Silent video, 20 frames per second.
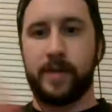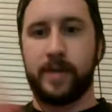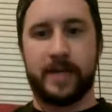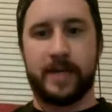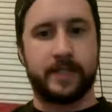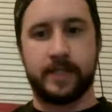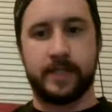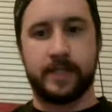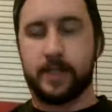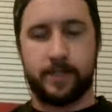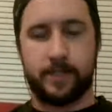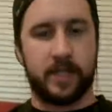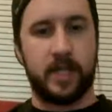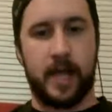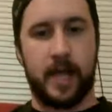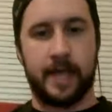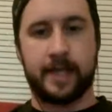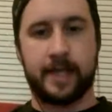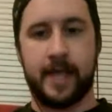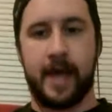six, something
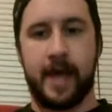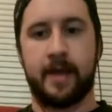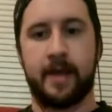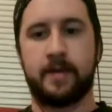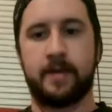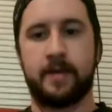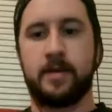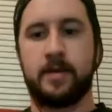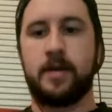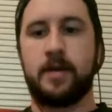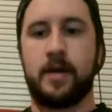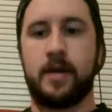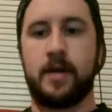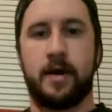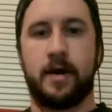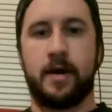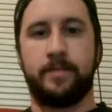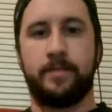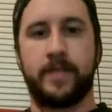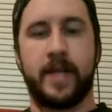like that,
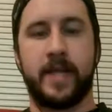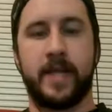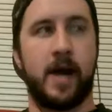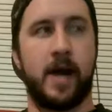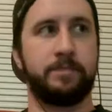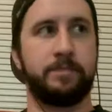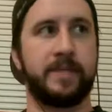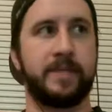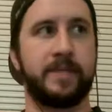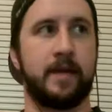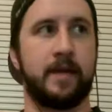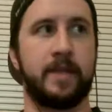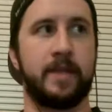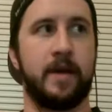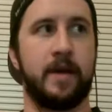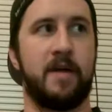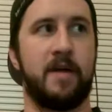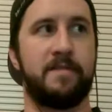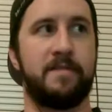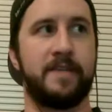that helps out the
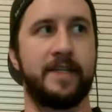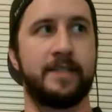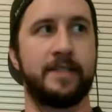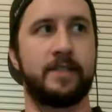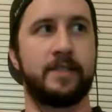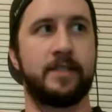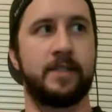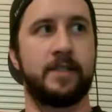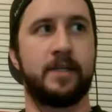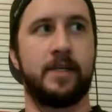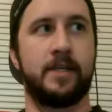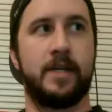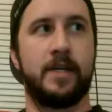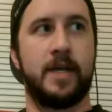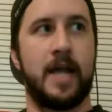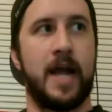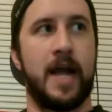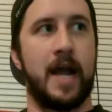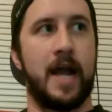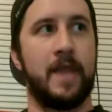offense.
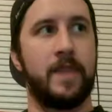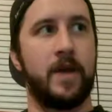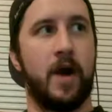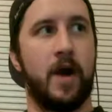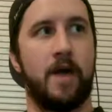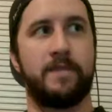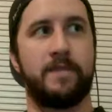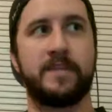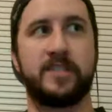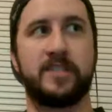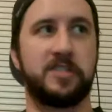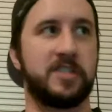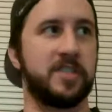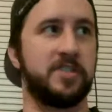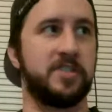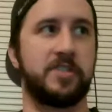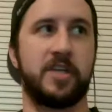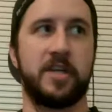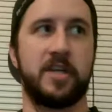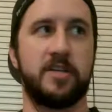And the offense is
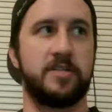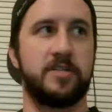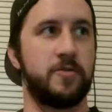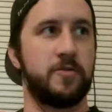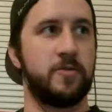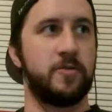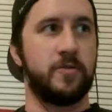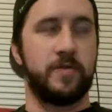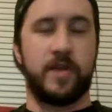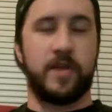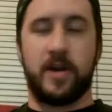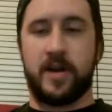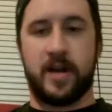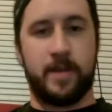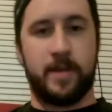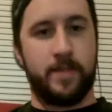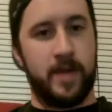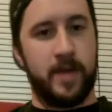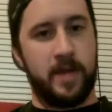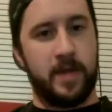just they're going to
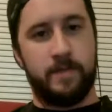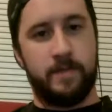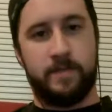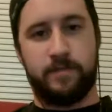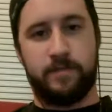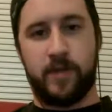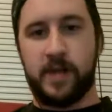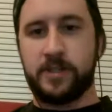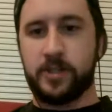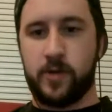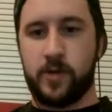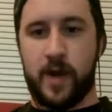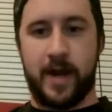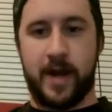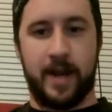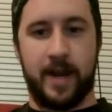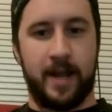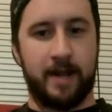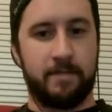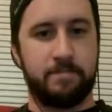be
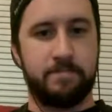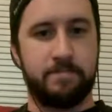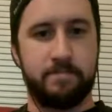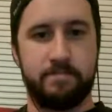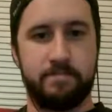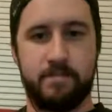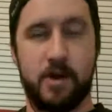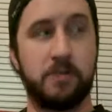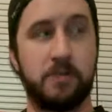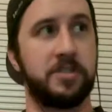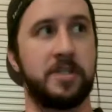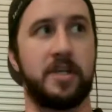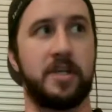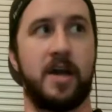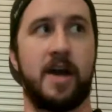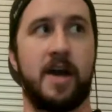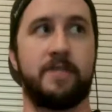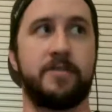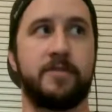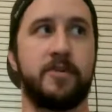frustrating most of the
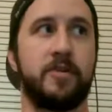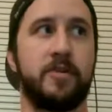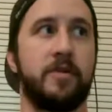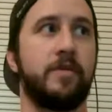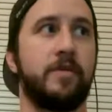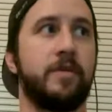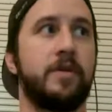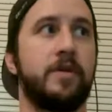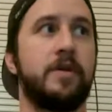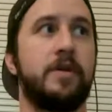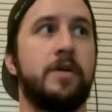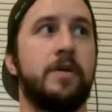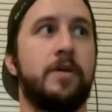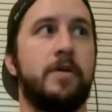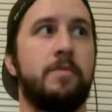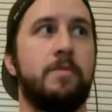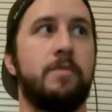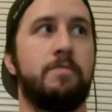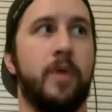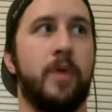afternoon,
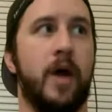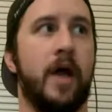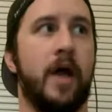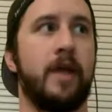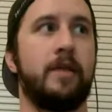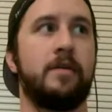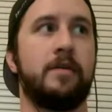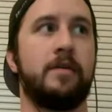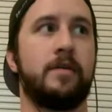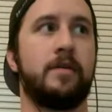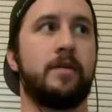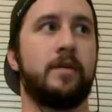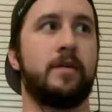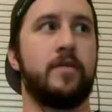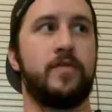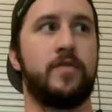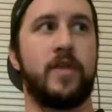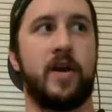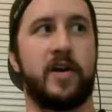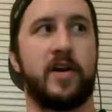but
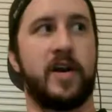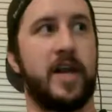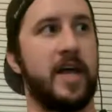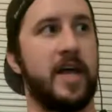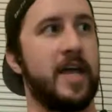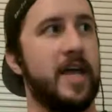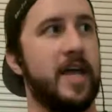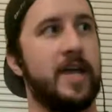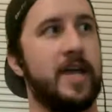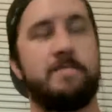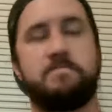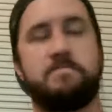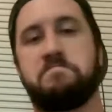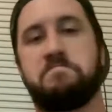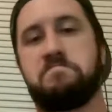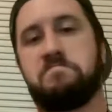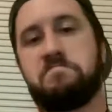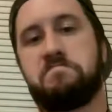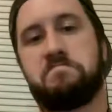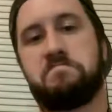they're going to hit
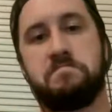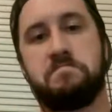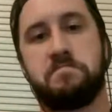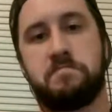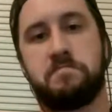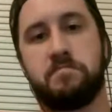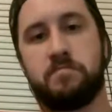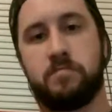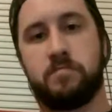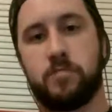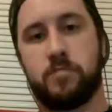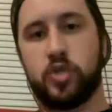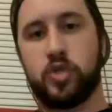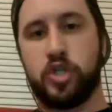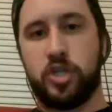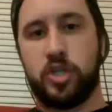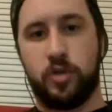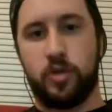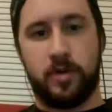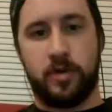
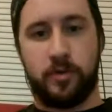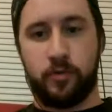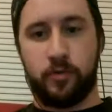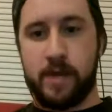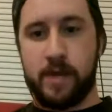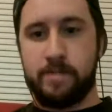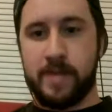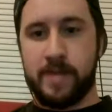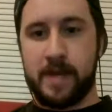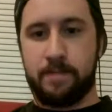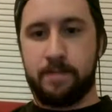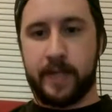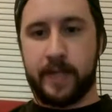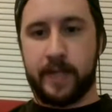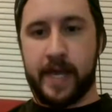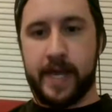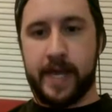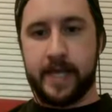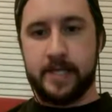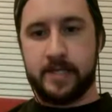2 or 3 big
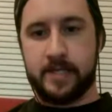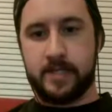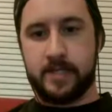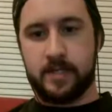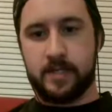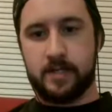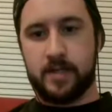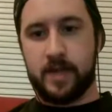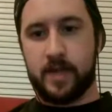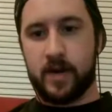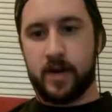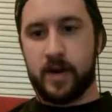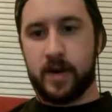plays, and they're going to